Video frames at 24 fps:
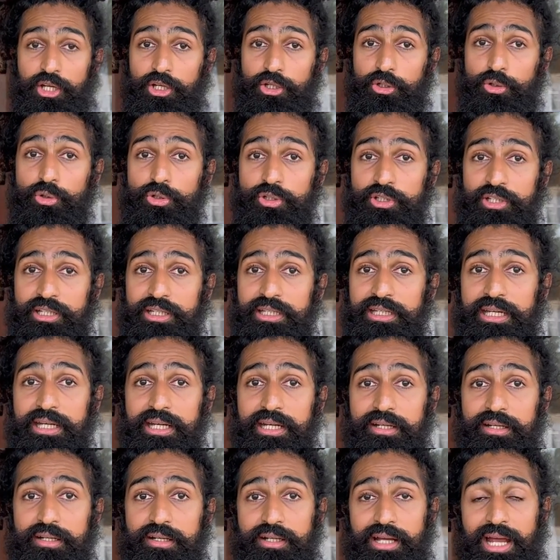could
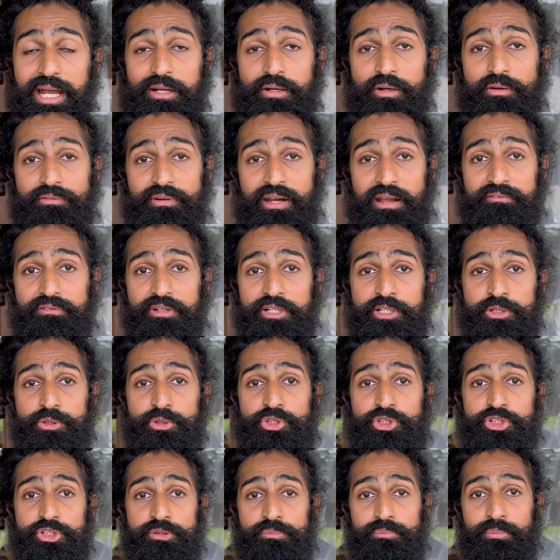create a kind of
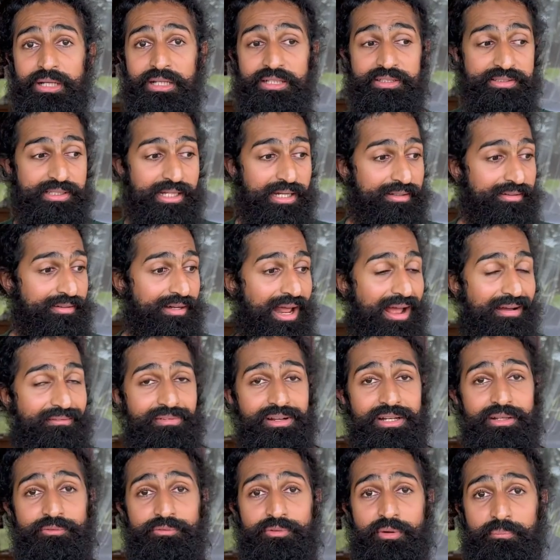revolution because they are
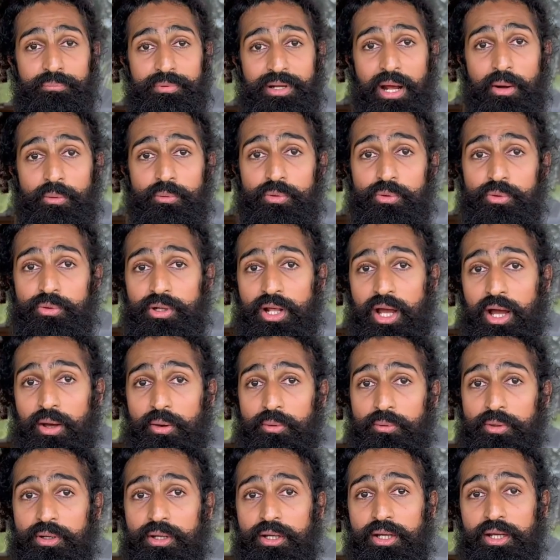traveling from town to
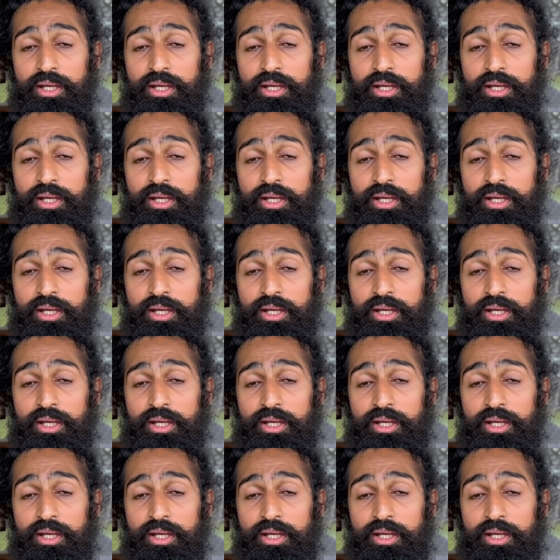town.